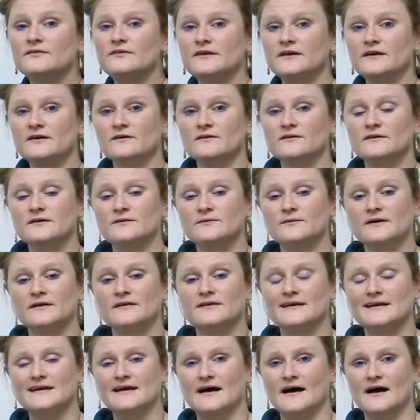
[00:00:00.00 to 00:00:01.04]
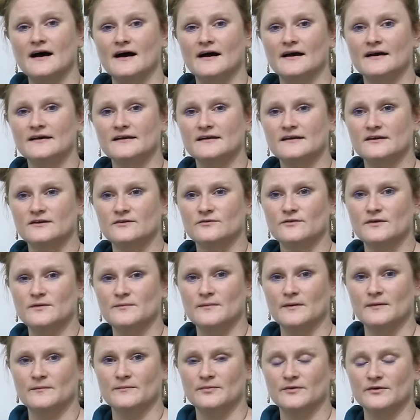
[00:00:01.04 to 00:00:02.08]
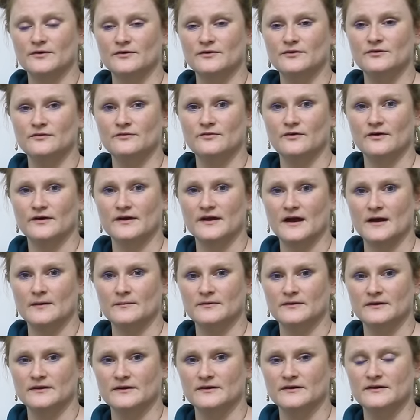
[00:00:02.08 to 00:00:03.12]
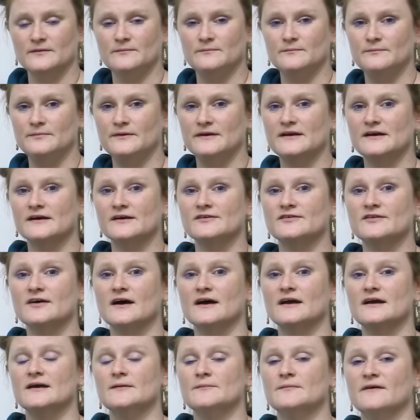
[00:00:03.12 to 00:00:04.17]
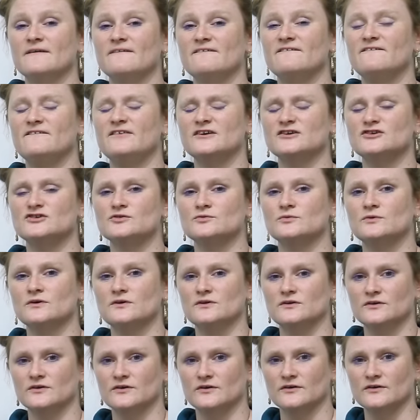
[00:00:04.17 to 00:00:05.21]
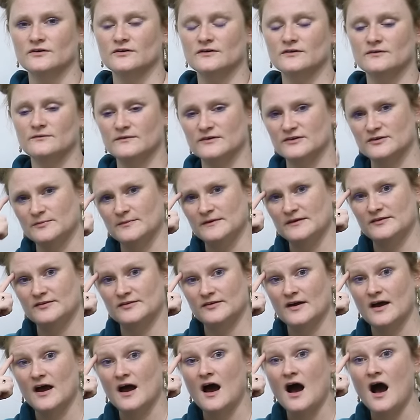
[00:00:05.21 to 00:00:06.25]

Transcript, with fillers: The only way that I can remember new vocabulary, because I am a visual learner, which means